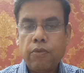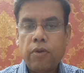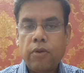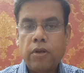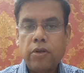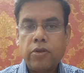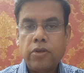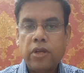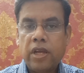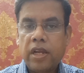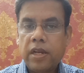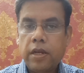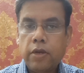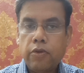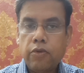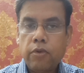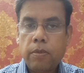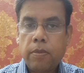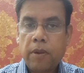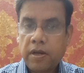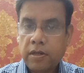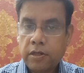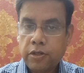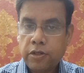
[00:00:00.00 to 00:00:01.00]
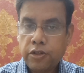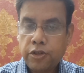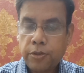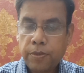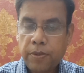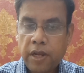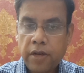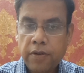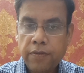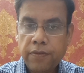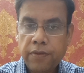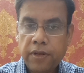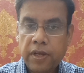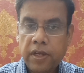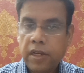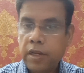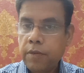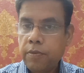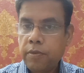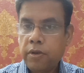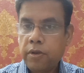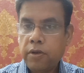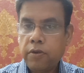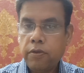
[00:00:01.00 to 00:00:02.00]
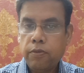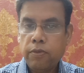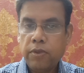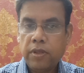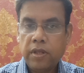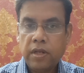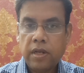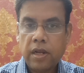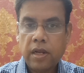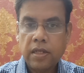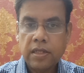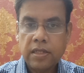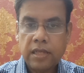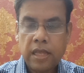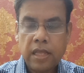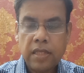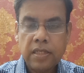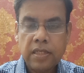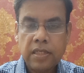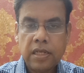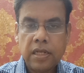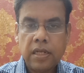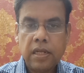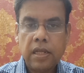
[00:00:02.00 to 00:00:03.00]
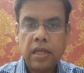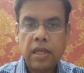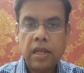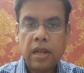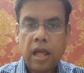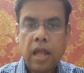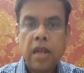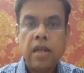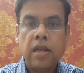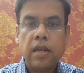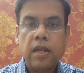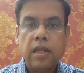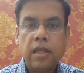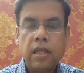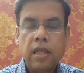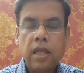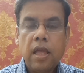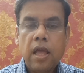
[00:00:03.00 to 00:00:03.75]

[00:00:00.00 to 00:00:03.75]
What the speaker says: want to get into a partnership kind of an agreement with the Tata Sons and run